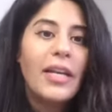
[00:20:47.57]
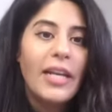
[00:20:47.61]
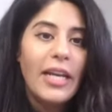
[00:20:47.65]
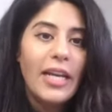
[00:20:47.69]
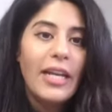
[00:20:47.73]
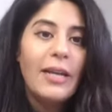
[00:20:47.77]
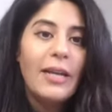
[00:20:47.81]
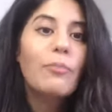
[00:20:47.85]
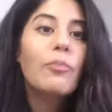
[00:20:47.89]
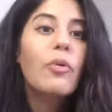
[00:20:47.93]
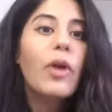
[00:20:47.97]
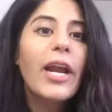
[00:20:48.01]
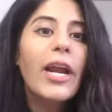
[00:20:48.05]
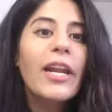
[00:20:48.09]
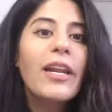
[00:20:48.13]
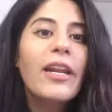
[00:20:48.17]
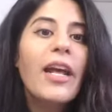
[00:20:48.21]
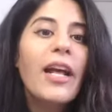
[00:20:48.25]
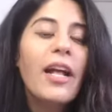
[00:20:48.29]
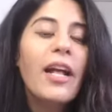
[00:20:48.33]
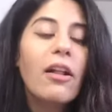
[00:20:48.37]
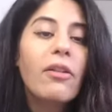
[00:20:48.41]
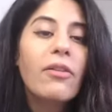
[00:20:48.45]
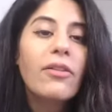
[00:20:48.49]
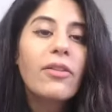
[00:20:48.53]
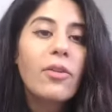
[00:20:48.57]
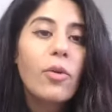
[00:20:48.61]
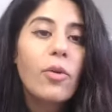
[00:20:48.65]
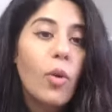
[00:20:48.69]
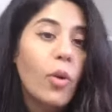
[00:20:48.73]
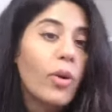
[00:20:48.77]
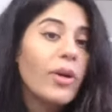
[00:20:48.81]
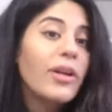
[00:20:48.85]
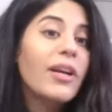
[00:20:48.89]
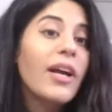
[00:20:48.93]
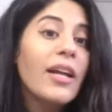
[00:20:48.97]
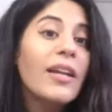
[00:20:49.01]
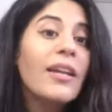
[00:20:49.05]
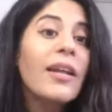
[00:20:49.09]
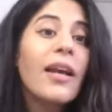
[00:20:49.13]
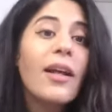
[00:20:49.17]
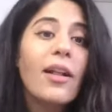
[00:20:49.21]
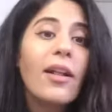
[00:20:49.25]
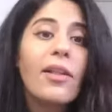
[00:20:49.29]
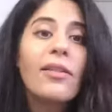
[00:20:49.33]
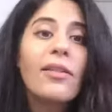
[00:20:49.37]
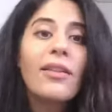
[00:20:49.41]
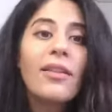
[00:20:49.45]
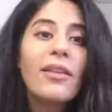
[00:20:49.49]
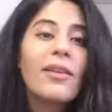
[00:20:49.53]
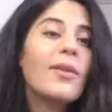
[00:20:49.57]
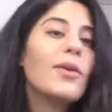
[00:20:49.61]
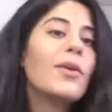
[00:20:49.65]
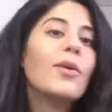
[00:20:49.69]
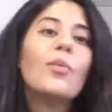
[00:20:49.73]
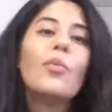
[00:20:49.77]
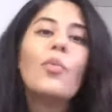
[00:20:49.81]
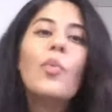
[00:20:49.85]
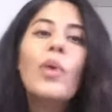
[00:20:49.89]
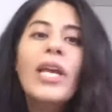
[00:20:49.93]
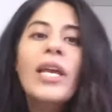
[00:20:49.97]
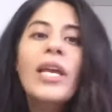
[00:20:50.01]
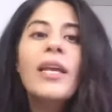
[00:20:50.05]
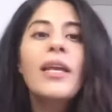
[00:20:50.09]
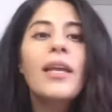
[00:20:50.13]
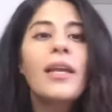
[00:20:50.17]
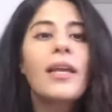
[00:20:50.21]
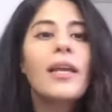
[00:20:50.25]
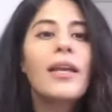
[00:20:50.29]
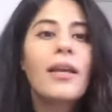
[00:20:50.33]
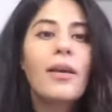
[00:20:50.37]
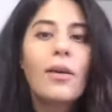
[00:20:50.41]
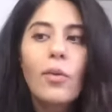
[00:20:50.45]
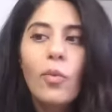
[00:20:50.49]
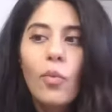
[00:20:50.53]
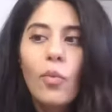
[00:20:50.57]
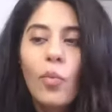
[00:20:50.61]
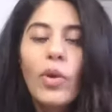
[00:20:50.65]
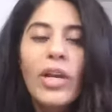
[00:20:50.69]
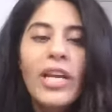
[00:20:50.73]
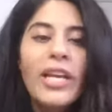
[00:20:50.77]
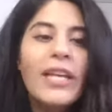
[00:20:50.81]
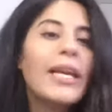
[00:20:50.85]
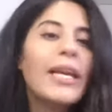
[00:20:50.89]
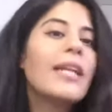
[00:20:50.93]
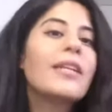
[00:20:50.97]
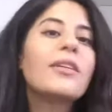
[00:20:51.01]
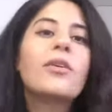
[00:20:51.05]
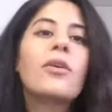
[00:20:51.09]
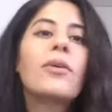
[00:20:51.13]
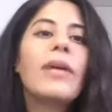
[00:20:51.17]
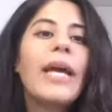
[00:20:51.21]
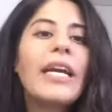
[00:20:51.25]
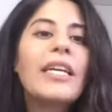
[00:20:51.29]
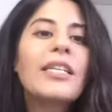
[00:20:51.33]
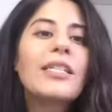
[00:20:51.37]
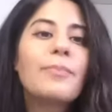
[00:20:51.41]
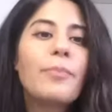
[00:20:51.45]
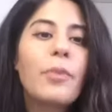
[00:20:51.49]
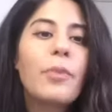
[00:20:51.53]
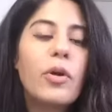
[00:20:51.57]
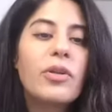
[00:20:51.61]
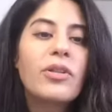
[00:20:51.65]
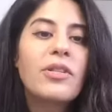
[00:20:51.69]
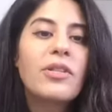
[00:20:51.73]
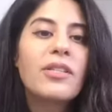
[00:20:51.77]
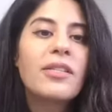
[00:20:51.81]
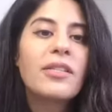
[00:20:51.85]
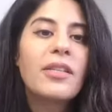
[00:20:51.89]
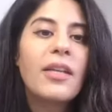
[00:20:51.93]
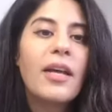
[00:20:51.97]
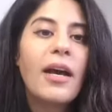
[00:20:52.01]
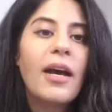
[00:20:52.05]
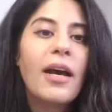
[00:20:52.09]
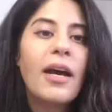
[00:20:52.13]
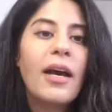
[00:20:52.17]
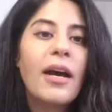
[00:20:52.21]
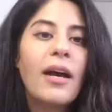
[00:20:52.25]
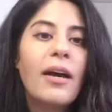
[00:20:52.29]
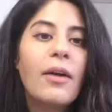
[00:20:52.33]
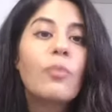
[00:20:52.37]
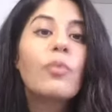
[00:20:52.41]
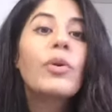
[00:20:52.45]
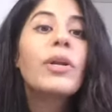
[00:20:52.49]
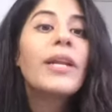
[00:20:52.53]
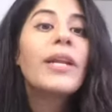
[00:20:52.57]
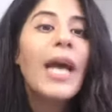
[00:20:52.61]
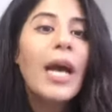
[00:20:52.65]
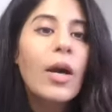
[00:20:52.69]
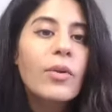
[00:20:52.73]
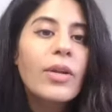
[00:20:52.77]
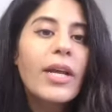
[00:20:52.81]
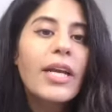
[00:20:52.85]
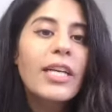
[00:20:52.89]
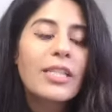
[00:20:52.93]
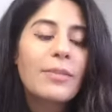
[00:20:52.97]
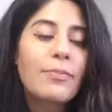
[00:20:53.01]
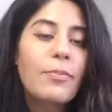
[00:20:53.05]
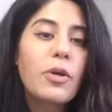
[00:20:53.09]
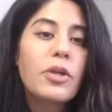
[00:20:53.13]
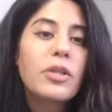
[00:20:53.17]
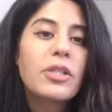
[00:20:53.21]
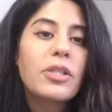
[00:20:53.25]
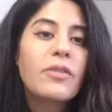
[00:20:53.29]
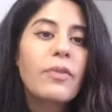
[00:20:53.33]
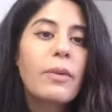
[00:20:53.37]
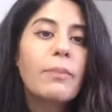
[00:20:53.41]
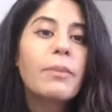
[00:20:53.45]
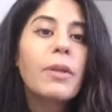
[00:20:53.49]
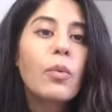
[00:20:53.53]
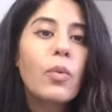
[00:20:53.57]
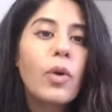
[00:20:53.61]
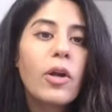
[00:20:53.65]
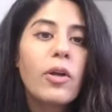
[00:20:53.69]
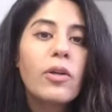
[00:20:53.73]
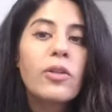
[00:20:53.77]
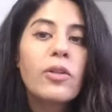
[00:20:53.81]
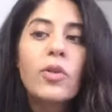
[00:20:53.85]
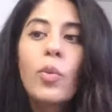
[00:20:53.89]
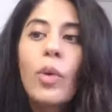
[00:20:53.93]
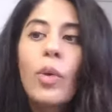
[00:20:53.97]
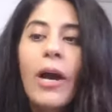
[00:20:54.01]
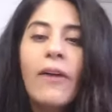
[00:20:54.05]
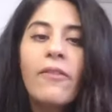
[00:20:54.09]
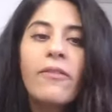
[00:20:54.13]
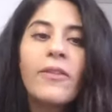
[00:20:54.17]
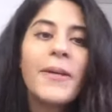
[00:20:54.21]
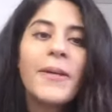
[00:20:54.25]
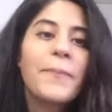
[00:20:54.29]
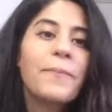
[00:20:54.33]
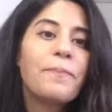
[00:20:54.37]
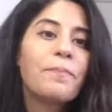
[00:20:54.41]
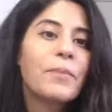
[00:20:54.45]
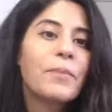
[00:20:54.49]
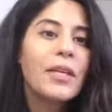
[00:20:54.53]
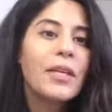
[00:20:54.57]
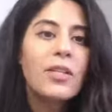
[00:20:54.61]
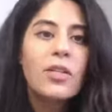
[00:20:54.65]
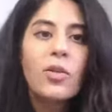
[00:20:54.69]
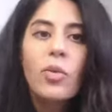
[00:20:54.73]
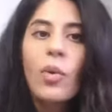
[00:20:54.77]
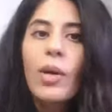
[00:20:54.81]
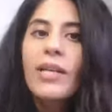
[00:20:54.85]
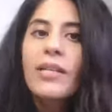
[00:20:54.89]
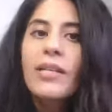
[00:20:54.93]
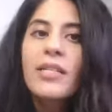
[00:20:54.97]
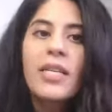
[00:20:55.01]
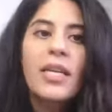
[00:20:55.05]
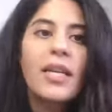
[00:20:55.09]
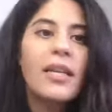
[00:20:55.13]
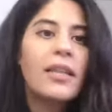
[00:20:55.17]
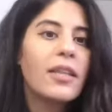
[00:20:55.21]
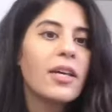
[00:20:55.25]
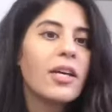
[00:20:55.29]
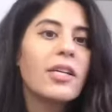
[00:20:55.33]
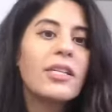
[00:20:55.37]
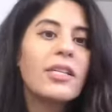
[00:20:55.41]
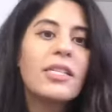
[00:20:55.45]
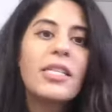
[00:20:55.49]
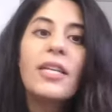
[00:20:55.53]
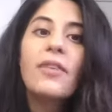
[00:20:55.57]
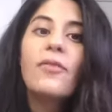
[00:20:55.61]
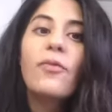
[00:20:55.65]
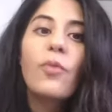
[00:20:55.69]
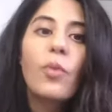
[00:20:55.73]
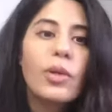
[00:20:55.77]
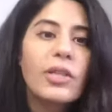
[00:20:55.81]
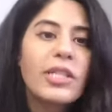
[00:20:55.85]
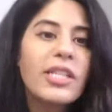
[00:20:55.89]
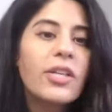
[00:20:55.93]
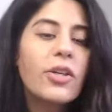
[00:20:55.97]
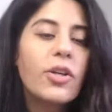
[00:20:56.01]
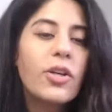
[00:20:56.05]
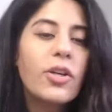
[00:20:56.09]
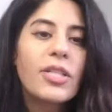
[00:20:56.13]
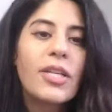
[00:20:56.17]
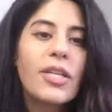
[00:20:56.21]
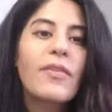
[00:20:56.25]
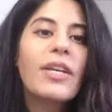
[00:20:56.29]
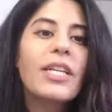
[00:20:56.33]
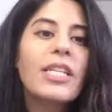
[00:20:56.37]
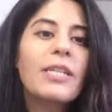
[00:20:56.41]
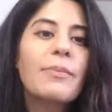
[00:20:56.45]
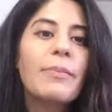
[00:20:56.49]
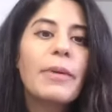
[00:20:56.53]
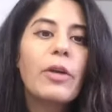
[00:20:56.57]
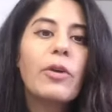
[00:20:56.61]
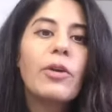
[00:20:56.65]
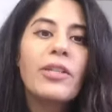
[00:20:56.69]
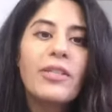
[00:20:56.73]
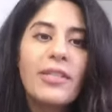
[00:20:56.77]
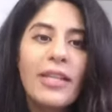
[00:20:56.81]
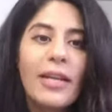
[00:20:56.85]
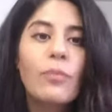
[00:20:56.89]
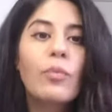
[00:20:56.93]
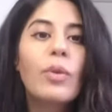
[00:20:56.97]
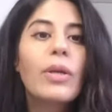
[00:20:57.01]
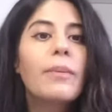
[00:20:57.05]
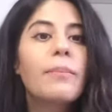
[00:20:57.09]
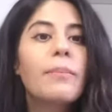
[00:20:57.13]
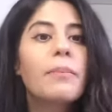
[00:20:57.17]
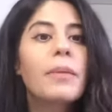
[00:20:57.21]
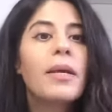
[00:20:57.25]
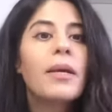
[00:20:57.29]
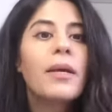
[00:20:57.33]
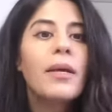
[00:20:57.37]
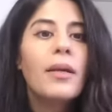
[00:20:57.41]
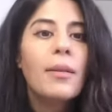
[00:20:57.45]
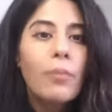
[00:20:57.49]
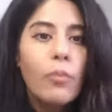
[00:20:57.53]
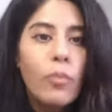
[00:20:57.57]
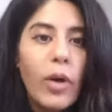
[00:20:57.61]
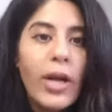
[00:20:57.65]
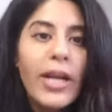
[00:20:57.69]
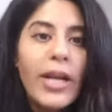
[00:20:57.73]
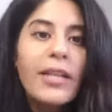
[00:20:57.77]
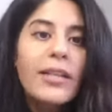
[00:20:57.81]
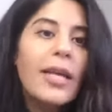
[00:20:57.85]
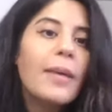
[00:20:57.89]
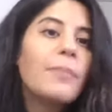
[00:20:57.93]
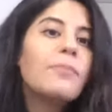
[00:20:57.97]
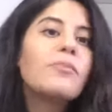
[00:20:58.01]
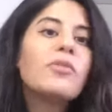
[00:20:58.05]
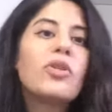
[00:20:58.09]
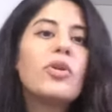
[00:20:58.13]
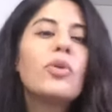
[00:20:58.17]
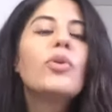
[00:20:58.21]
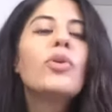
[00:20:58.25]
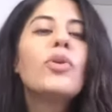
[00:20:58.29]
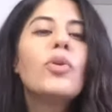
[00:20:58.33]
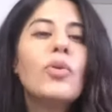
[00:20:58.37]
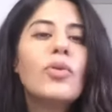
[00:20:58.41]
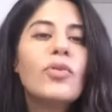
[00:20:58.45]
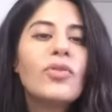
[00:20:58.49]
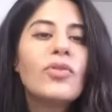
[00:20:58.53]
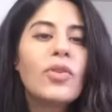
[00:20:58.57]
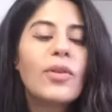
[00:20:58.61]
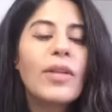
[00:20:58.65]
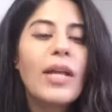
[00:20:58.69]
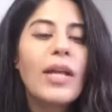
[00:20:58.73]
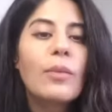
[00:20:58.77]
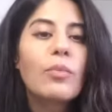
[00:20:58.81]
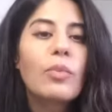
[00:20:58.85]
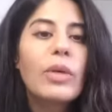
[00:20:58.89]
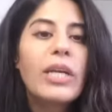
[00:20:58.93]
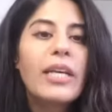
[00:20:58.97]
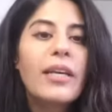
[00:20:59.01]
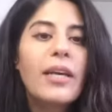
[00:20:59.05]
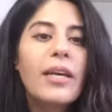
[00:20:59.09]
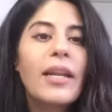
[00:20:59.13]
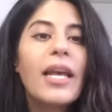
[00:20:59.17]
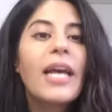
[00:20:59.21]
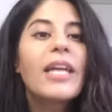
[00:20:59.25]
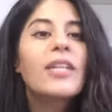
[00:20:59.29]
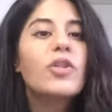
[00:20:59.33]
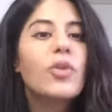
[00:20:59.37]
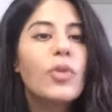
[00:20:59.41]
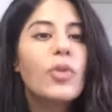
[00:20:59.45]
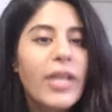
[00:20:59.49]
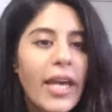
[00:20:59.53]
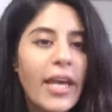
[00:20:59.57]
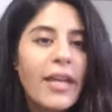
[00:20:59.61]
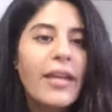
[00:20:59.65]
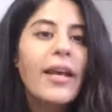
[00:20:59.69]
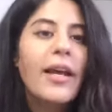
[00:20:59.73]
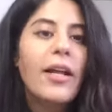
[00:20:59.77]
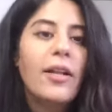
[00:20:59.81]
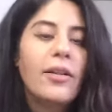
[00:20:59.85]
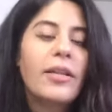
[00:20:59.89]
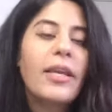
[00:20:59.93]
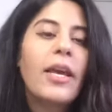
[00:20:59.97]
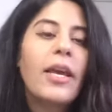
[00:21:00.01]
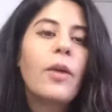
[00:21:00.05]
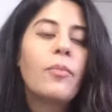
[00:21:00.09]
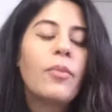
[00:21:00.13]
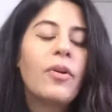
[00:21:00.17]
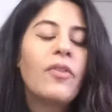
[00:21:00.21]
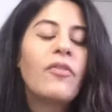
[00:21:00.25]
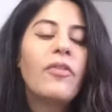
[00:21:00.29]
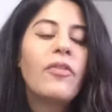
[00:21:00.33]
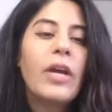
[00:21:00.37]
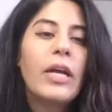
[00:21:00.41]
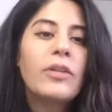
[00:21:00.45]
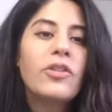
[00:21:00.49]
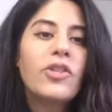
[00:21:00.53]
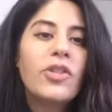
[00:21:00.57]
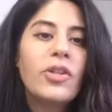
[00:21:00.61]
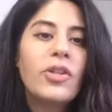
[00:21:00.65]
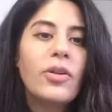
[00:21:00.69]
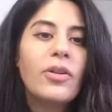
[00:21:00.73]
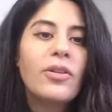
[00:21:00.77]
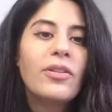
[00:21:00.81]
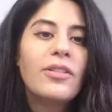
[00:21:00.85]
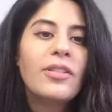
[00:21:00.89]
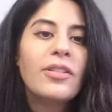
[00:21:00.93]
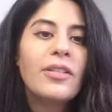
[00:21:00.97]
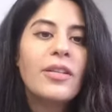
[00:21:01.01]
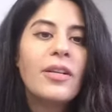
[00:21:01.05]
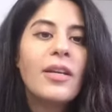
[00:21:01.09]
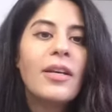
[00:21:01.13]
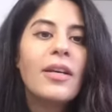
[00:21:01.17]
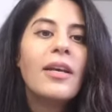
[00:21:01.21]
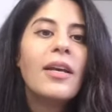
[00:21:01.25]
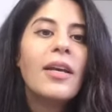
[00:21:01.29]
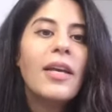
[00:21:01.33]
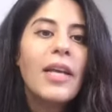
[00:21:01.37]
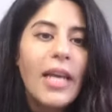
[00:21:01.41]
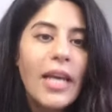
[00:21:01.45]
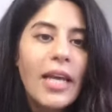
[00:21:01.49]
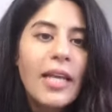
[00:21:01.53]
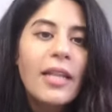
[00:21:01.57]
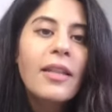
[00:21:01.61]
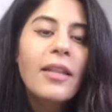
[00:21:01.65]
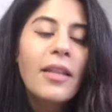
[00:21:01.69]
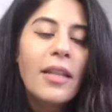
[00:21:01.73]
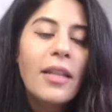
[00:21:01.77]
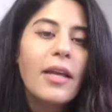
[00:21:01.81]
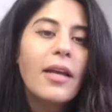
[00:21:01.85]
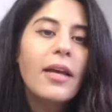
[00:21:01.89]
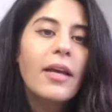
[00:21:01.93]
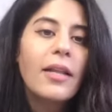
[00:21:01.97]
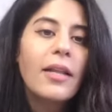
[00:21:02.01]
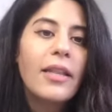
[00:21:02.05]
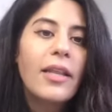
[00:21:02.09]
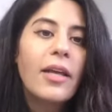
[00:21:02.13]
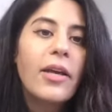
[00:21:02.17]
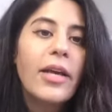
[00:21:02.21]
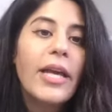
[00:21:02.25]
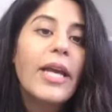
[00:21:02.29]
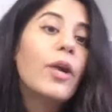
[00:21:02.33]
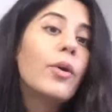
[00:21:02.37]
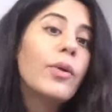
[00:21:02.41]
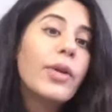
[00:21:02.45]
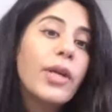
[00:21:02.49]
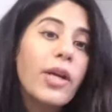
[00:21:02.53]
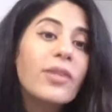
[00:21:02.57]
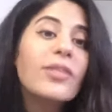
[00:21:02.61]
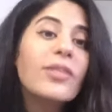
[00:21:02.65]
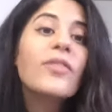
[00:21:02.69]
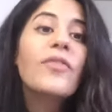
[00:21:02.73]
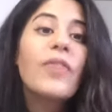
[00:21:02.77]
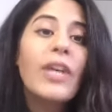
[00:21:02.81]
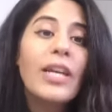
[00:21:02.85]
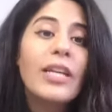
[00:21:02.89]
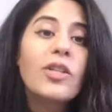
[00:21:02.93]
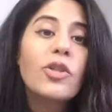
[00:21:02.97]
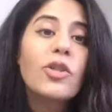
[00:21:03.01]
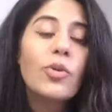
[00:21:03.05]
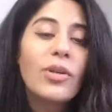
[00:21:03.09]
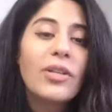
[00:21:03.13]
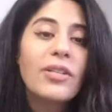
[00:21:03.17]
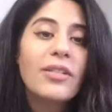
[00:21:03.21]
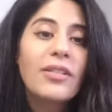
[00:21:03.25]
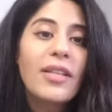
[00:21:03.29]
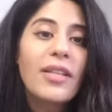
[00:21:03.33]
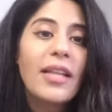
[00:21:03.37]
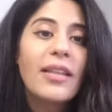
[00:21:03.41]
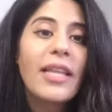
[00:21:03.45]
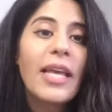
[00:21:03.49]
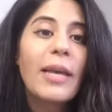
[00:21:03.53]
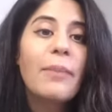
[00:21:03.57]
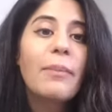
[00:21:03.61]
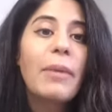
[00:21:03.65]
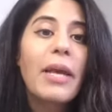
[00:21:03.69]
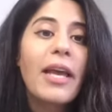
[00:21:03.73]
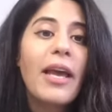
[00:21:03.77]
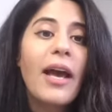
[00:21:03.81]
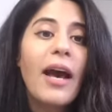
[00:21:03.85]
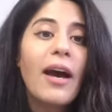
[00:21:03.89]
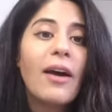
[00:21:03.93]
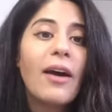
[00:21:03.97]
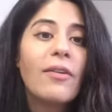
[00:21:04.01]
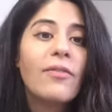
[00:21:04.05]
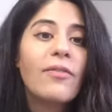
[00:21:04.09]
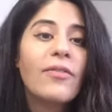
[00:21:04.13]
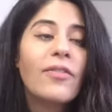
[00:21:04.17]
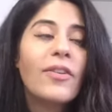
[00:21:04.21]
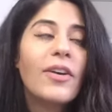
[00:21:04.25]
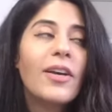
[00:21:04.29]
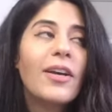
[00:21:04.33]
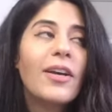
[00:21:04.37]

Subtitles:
in brain health or gut health, we get experts, renowned experts from the world who have 20, 30, 40 years of experience, and we bring them to you so that we can educate healthcare professionals in the areas of interest that they may have.